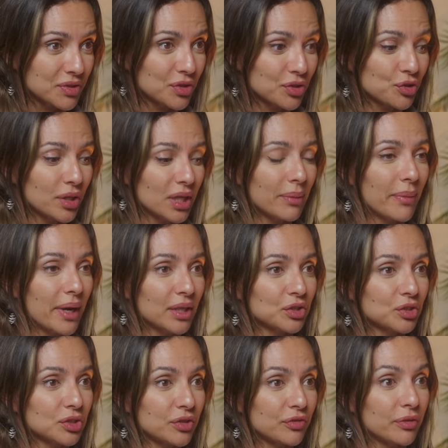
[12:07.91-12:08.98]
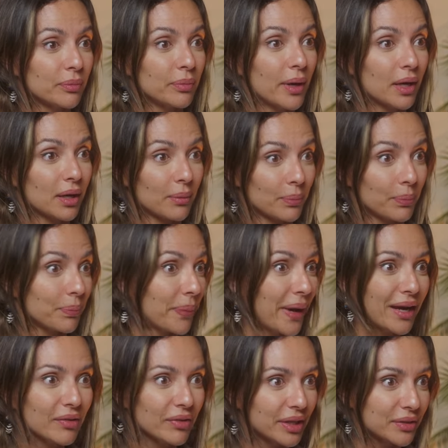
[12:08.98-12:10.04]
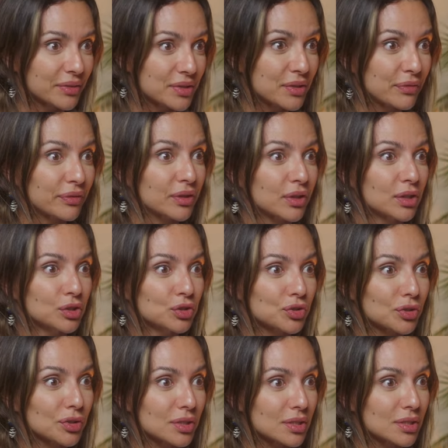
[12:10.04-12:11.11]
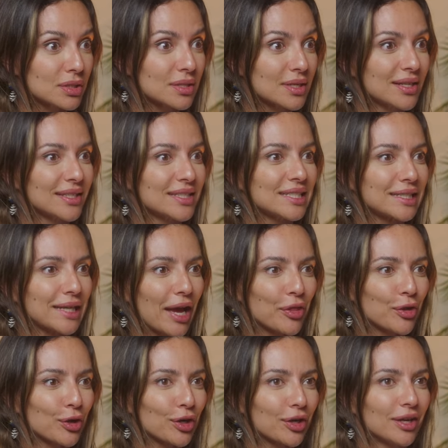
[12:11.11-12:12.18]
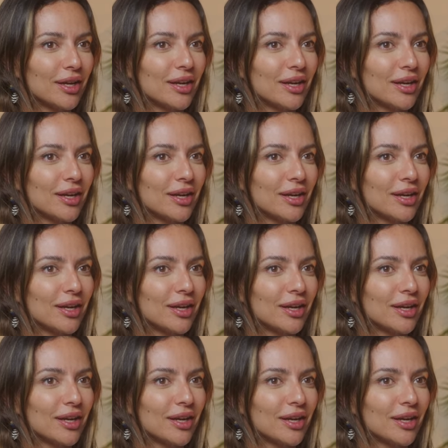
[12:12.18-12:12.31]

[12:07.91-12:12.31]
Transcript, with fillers: you're trying to mm. match different back backgrounds, different cultures yeah. together.